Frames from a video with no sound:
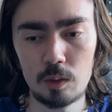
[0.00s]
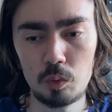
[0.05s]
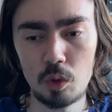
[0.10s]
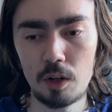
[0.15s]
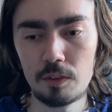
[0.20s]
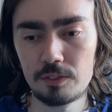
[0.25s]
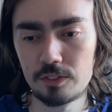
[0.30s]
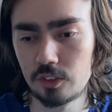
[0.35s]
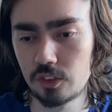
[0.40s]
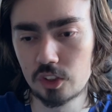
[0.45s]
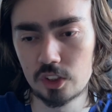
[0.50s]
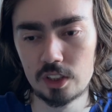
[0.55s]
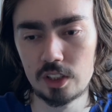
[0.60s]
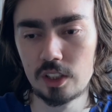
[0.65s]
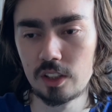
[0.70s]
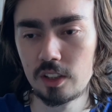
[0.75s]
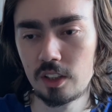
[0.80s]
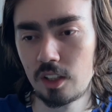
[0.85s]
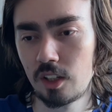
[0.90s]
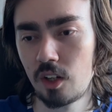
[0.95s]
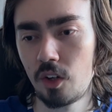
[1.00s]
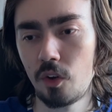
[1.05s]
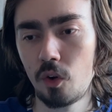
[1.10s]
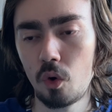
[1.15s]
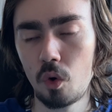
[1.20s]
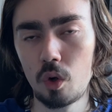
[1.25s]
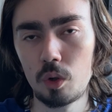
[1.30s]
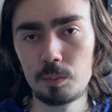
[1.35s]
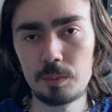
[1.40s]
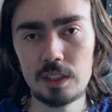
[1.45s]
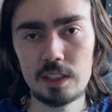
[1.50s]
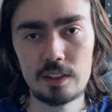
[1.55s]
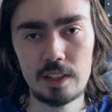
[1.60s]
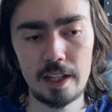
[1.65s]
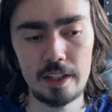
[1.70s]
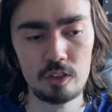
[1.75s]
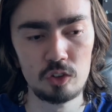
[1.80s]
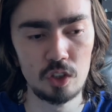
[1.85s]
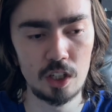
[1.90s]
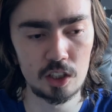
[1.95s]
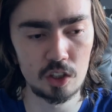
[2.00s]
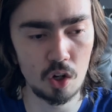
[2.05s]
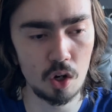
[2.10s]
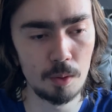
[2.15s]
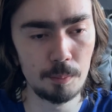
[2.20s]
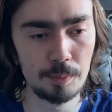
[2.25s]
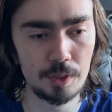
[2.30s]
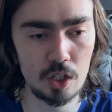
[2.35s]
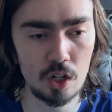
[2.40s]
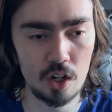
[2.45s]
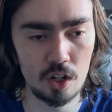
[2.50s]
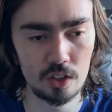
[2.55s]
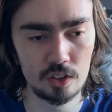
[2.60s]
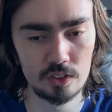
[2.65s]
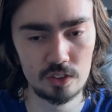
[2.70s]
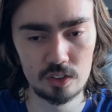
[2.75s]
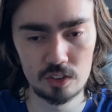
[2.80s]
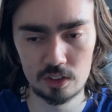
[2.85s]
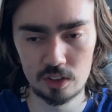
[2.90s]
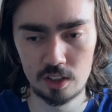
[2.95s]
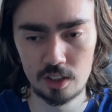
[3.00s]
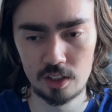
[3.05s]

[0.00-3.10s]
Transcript: Nothing's going to hold me attention. I can't be arsed.